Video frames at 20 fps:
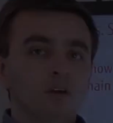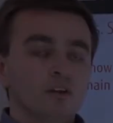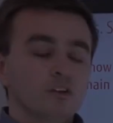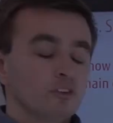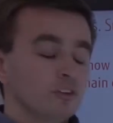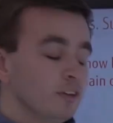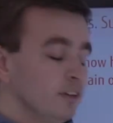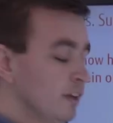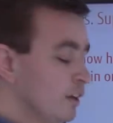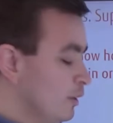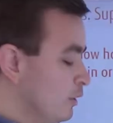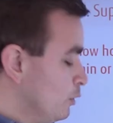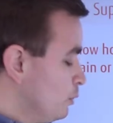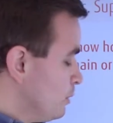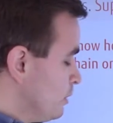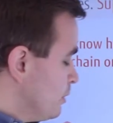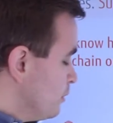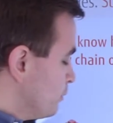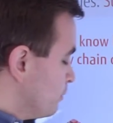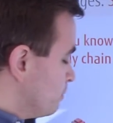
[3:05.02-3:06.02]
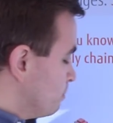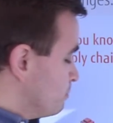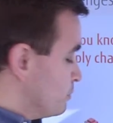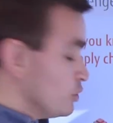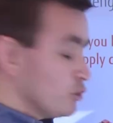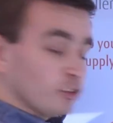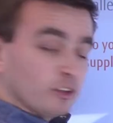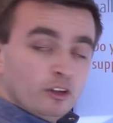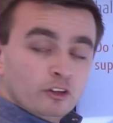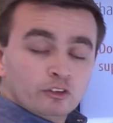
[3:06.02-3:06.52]
So now that we've
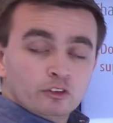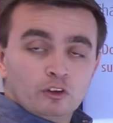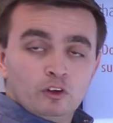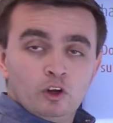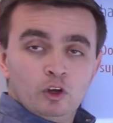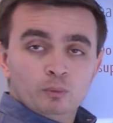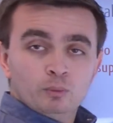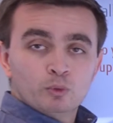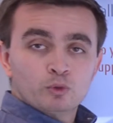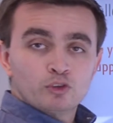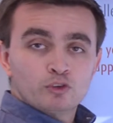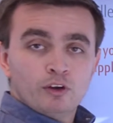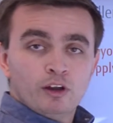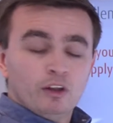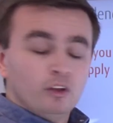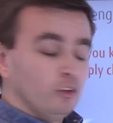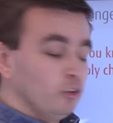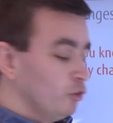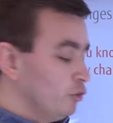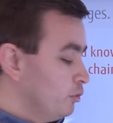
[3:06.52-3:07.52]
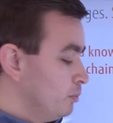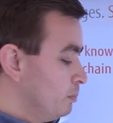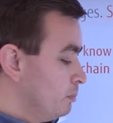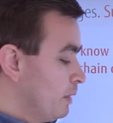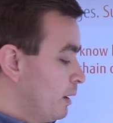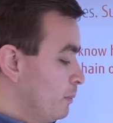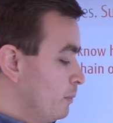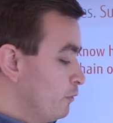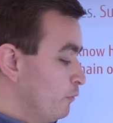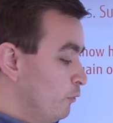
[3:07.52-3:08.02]
discussed global trends
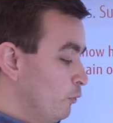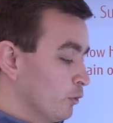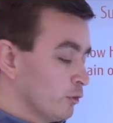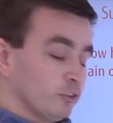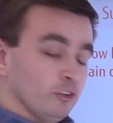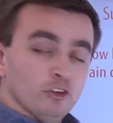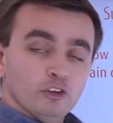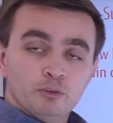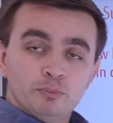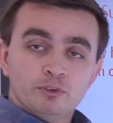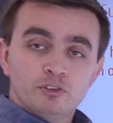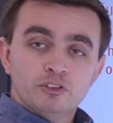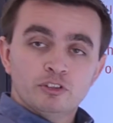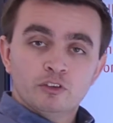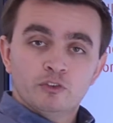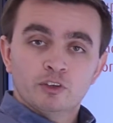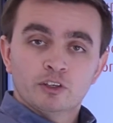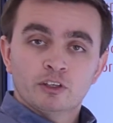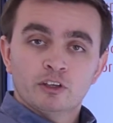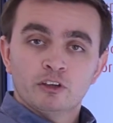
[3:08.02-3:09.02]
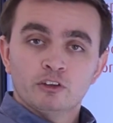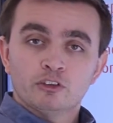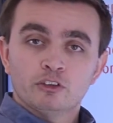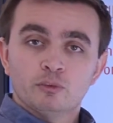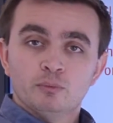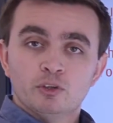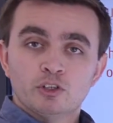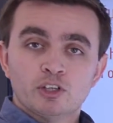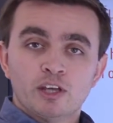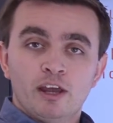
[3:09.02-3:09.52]
and we've looked at specific
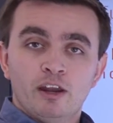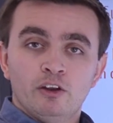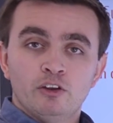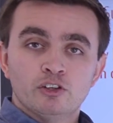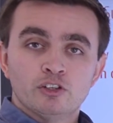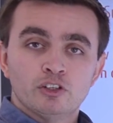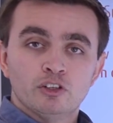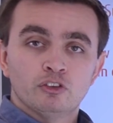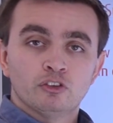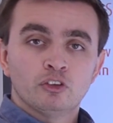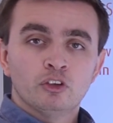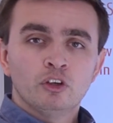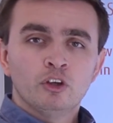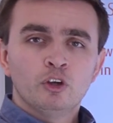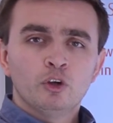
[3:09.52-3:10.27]
customer challenges,